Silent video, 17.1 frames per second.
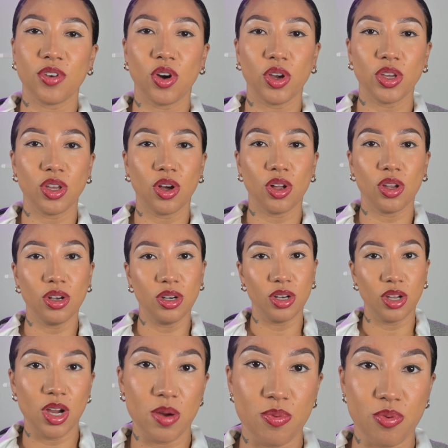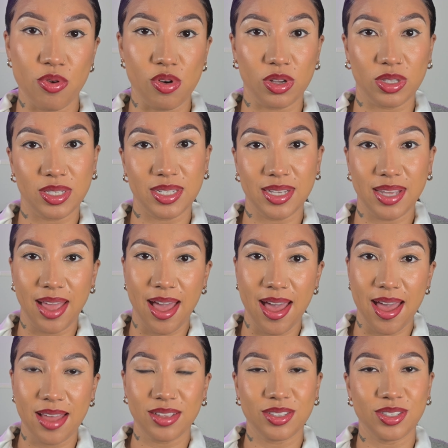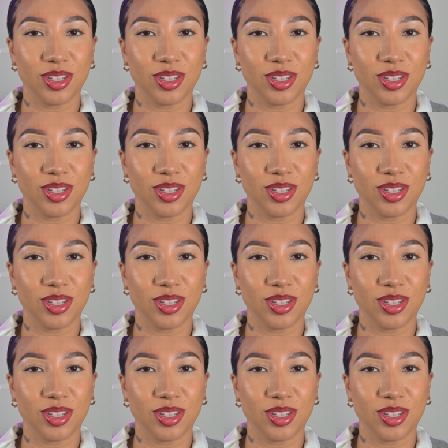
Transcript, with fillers: for your low porosity hair.